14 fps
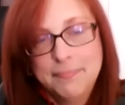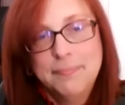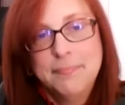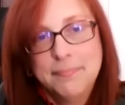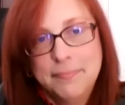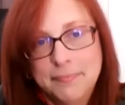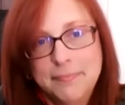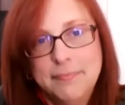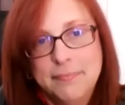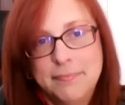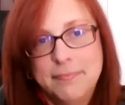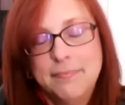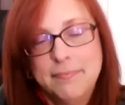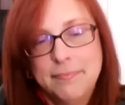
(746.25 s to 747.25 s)

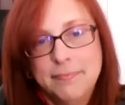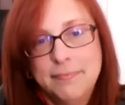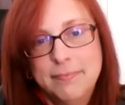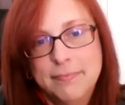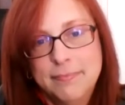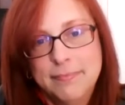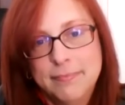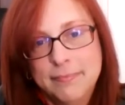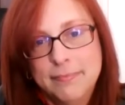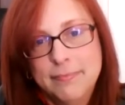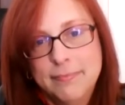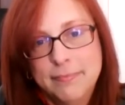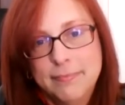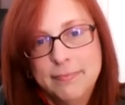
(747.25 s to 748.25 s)

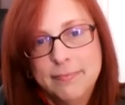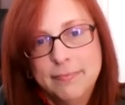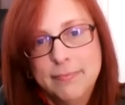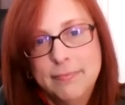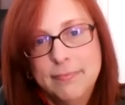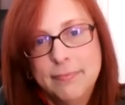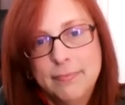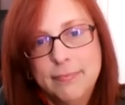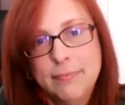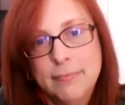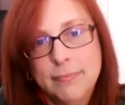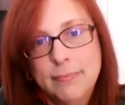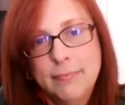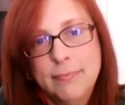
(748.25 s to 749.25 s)

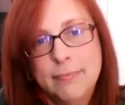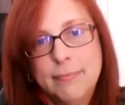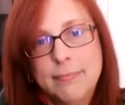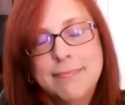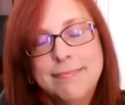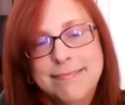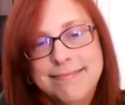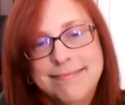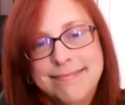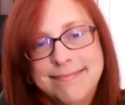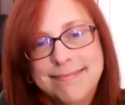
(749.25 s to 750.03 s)
[no speech]